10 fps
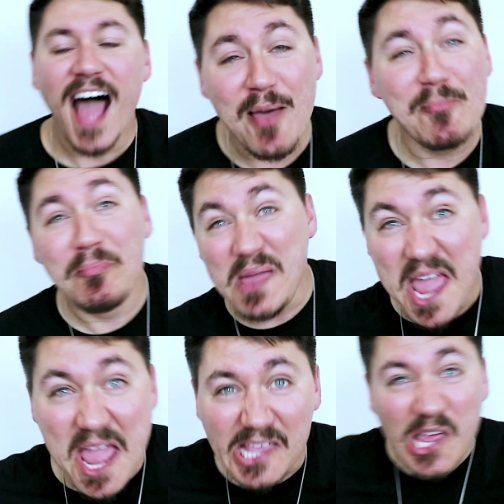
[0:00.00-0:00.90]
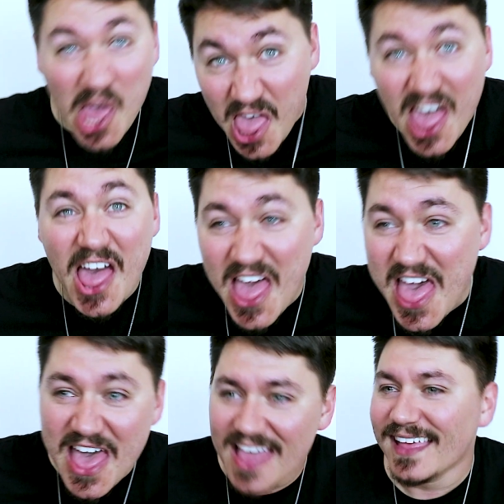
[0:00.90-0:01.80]
I'm bigger.
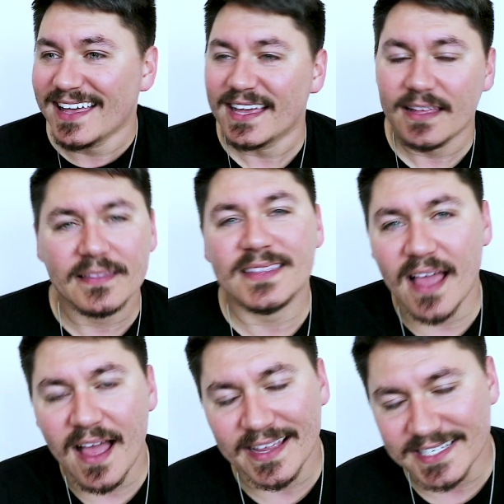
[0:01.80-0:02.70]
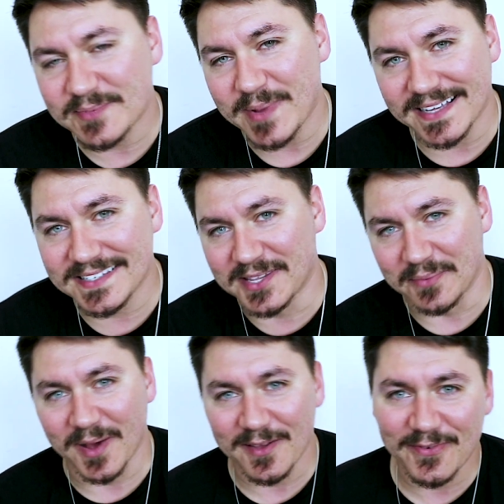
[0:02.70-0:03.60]
I expect
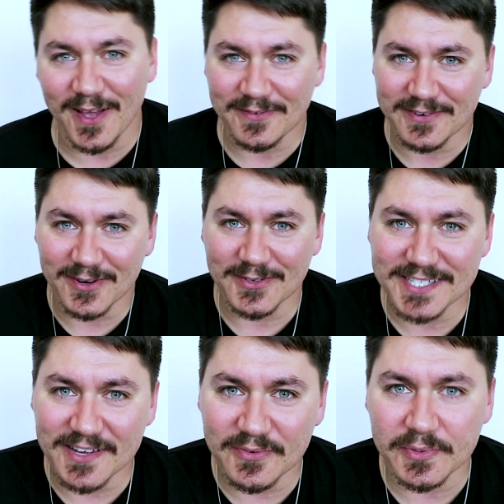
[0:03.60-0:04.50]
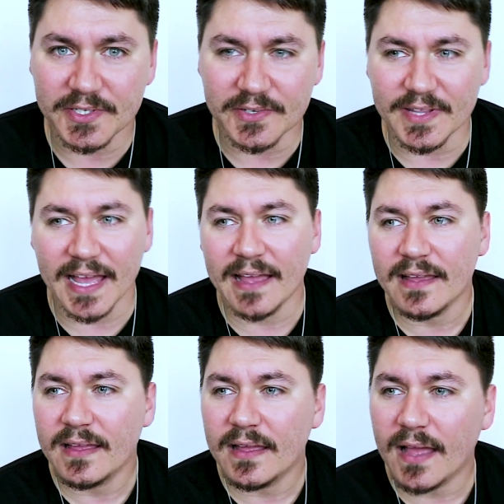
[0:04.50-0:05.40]
that my 5-year-old self would do that
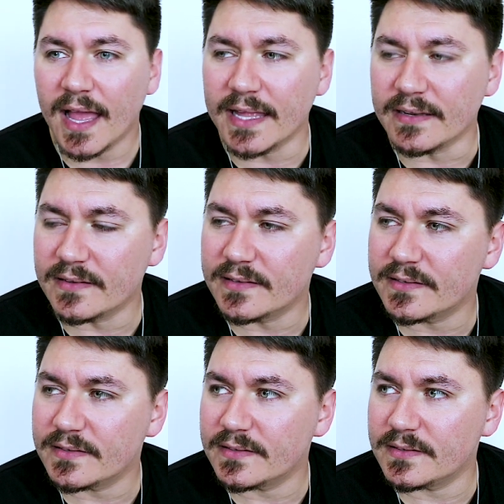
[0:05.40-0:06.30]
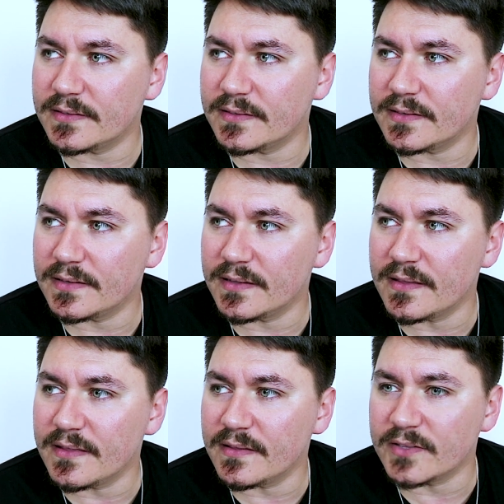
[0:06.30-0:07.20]
and
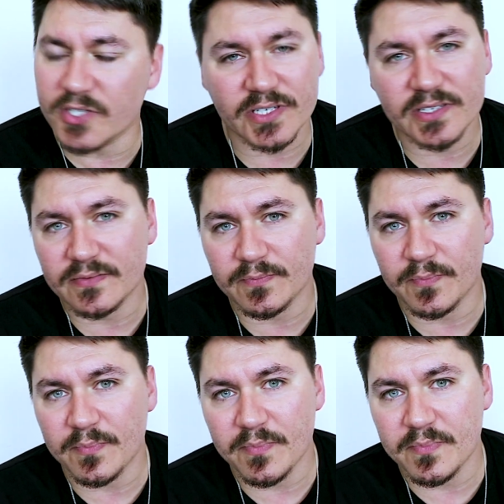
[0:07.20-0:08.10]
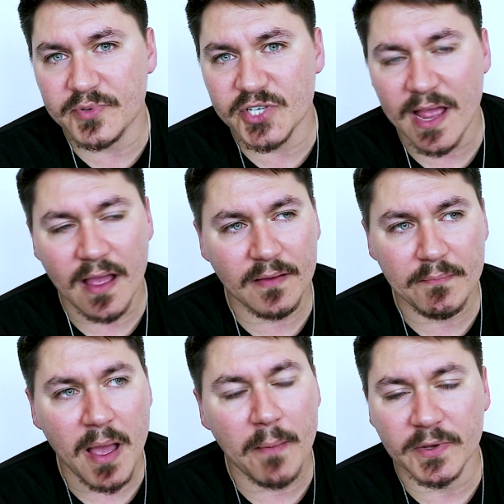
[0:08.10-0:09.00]
just shout
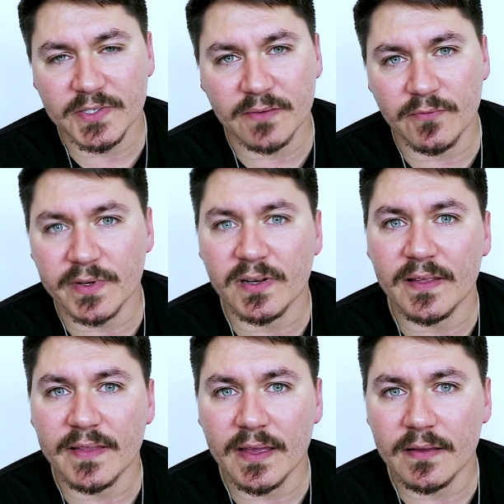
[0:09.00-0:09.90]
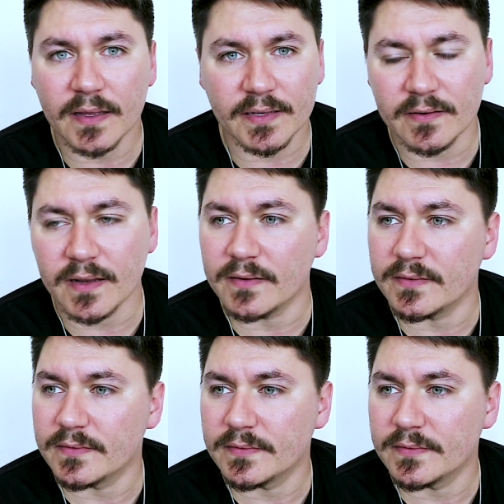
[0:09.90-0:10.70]
mum or something like that. I don't know.